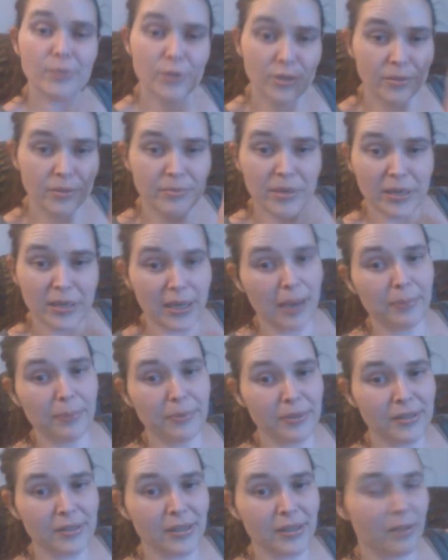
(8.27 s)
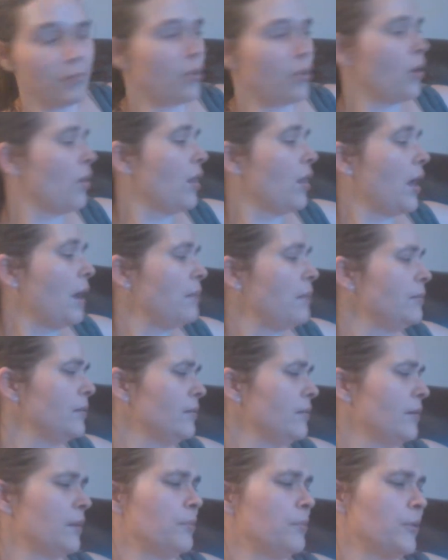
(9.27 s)
which is Minneapolis, Saint Paul. I
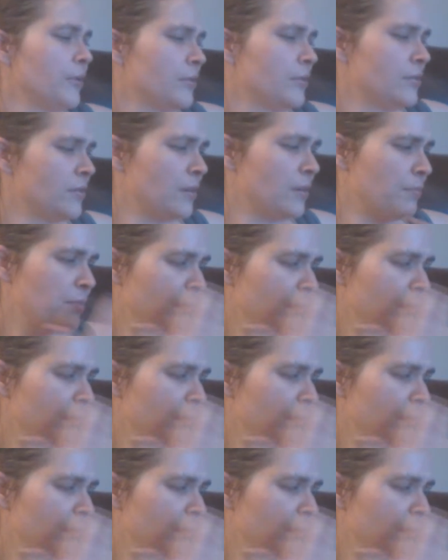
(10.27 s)
believe I picked this up